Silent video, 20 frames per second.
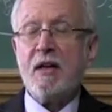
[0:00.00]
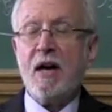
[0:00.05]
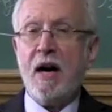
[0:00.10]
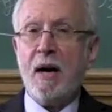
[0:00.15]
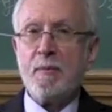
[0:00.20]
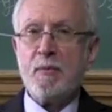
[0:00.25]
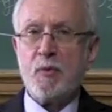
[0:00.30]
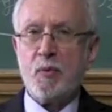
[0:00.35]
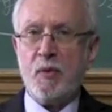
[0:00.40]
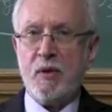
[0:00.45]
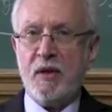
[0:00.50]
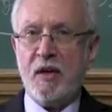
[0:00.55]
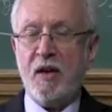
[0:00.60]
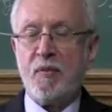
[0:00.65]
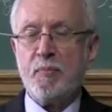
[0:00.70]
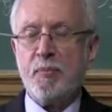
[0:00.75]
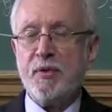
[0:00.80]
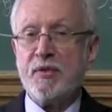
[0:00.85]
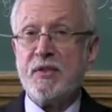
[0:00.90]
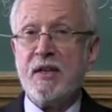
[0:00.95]
times when
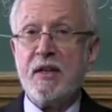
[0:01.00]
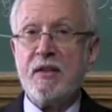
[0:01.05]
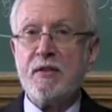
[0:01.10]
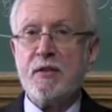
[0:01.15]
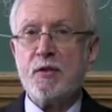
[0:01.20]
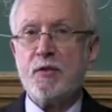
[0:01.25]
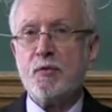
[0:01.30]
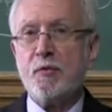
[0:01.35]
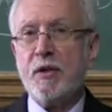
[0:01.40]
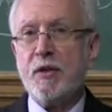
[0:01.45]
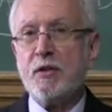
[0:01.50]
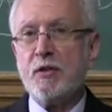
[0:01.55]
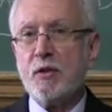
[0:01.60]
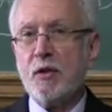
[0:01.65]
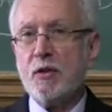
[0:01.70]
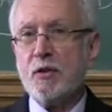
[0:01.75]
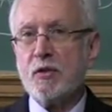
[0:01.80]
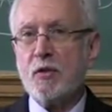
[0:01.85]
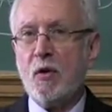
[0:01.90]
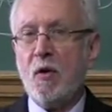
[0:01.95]
I've presented this
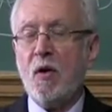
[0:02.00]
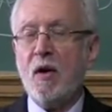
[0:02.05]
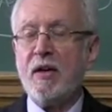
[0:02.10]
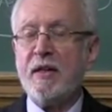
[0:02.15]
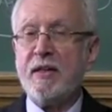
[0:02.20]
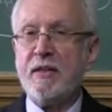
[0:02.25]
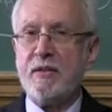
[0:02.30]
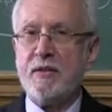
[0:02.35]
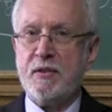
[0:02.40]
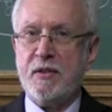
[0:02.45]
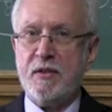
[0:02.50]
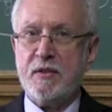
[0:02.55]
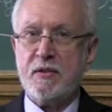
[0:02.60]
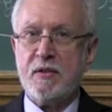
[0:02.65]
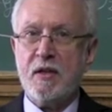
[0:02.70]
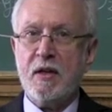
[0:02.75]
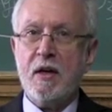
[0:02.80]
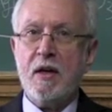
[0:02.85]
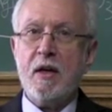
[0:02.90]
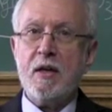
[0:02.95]
research to
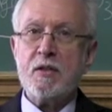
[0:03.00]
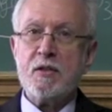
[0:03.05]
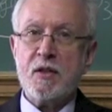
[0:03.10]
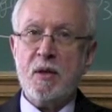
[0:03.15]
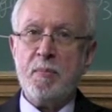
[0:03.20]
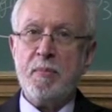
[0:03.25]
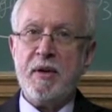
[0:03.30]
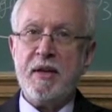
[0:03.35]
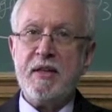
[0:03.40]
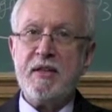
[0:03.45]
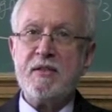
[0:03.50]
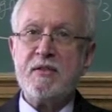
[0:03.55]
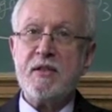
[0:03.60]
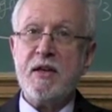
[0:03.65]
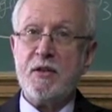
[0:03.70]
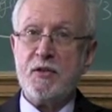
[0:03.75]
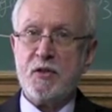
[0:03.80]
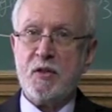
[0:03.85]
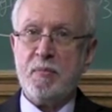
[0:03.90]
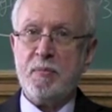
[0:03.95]
audiences, somebody
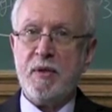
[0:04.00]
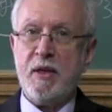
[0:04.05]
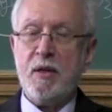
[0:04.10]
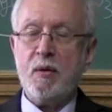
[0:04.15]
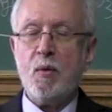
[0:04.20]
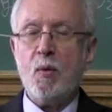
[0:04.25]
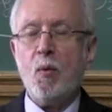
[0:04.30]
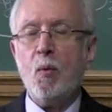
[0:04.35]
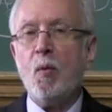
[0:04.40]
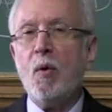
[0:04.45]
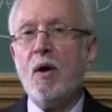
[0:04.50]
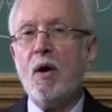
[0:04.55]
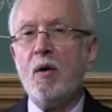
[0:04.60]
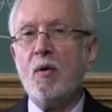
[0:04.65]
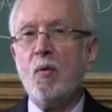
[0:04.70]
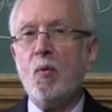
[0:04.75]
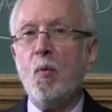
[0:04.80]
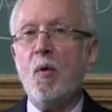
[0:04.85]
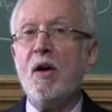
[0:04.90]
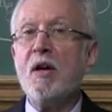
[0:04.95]
says to me,
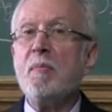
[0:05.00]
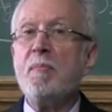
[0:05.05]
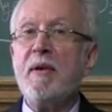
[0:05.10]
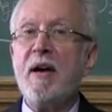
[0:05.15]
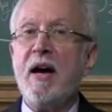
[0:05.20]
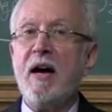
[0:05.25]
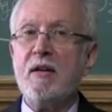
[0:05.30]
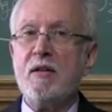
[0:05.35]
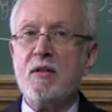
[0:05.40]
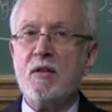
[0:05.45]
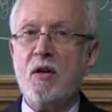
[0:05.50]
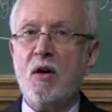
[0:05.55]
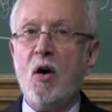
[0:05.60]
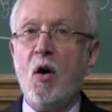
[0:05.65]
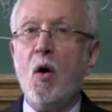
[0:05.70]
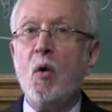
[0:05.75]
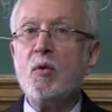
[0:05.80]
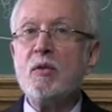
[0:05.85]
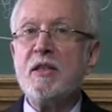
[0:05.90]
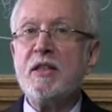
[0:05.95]
well, what about
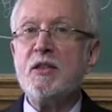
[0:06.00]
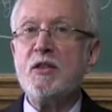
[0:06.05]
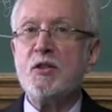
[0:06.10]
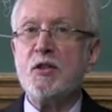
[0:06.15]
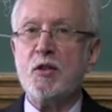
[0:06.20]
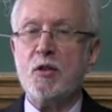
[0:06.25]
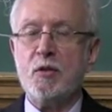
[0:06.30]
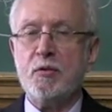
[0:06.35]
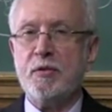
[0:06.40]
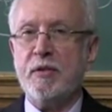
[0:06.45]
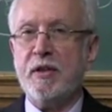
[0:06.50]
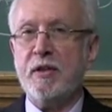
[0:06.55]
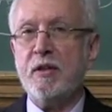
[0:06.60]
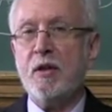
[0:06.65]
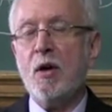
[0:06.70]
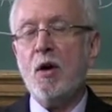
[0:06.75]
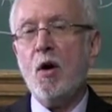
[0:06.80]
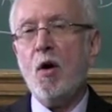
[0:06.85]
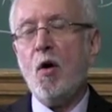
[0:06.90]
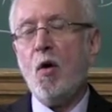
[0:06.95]
only
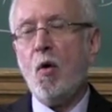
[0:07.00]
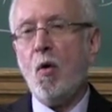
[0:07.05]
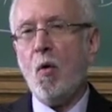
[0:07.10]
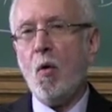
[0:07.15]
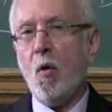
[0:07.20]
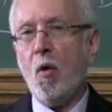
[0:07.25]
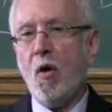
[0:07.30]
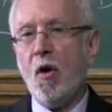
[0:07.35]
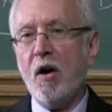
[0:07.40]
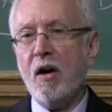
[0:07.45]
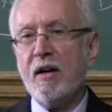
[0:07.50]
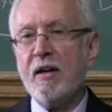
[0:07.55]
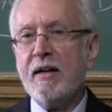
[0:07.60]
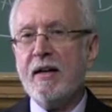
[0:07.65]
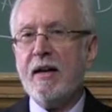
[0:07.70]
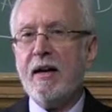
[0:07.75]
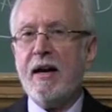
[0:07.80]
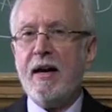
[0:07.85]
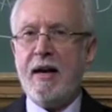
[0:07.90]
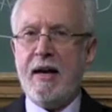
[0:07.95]
children or
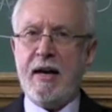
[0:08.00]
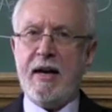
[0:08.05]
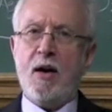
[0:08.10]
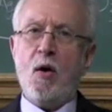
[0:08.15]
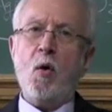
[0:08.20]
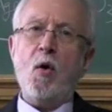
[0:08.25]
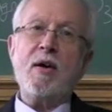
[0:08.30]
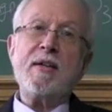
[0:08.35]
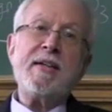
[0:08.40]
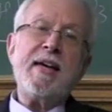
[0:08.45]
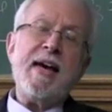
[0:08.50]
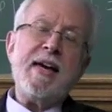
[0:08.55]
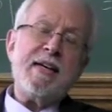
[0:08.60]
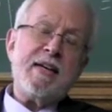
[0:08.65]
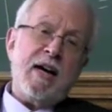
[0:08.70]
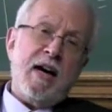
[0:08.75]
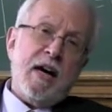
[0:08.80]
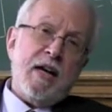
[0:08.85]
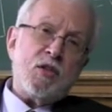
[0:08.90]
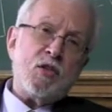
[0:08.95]
gay
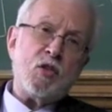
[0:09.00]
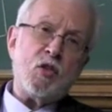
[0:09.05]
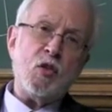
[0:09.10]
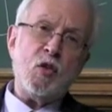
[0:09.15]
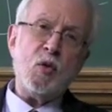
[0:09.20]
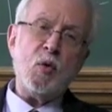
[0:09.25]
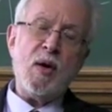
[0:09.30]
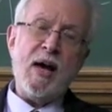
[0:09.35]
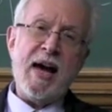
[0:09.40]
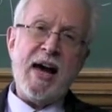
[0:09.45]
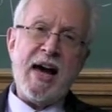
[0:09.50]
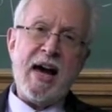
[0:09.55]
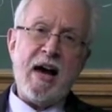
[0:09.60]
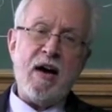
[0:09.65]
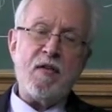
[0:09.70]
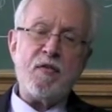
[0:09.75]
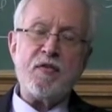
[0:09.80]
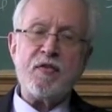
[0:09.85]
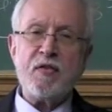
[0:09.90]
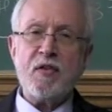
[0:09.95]
guys who
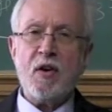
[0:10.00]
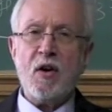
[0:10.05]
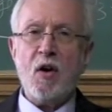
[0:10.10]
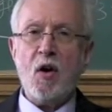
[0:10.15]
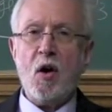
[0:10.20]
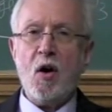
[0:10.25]
have